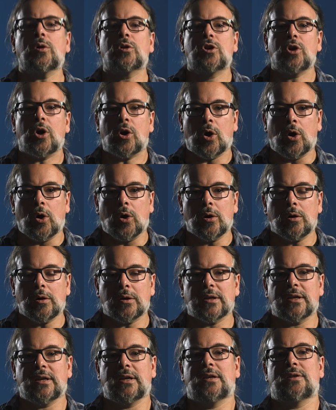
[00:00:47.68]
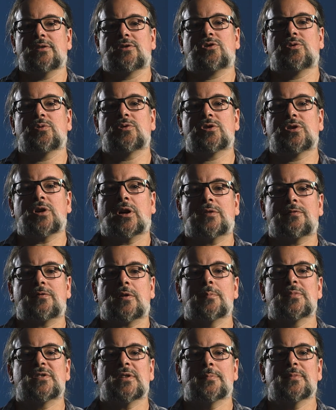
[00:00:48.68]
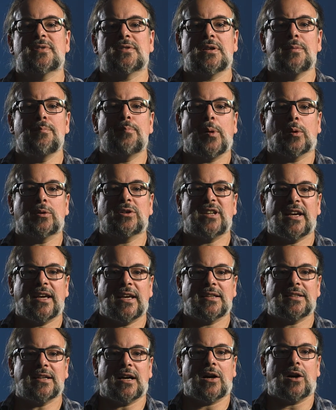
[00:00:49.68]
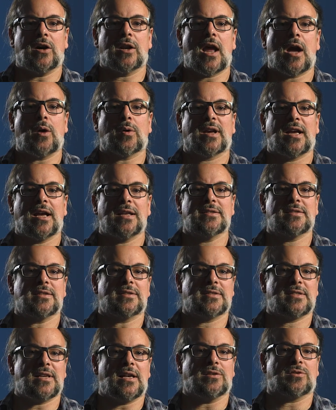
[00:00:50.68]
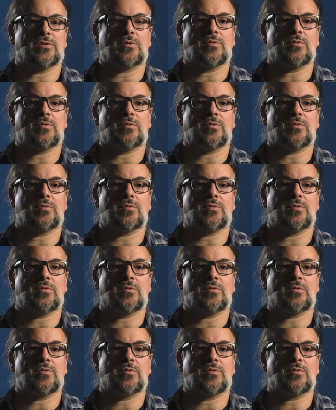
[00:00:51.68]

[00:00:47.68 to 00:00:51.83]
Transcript: goal is to start from some simple data on how cancer cells